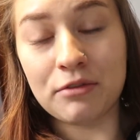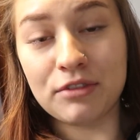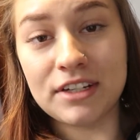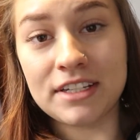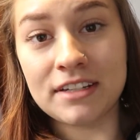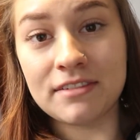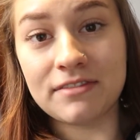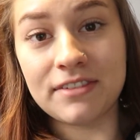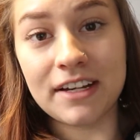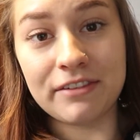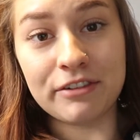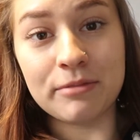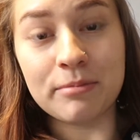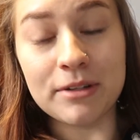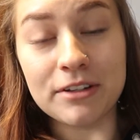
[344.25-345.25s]
recent
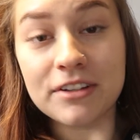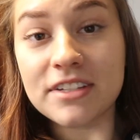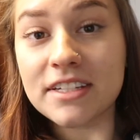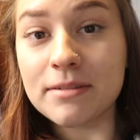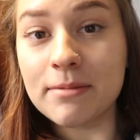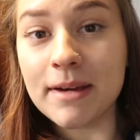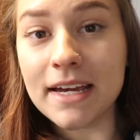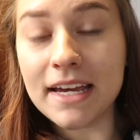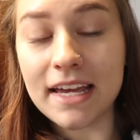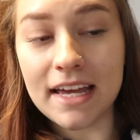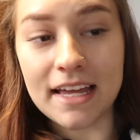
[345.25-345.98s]
favorite meals to make,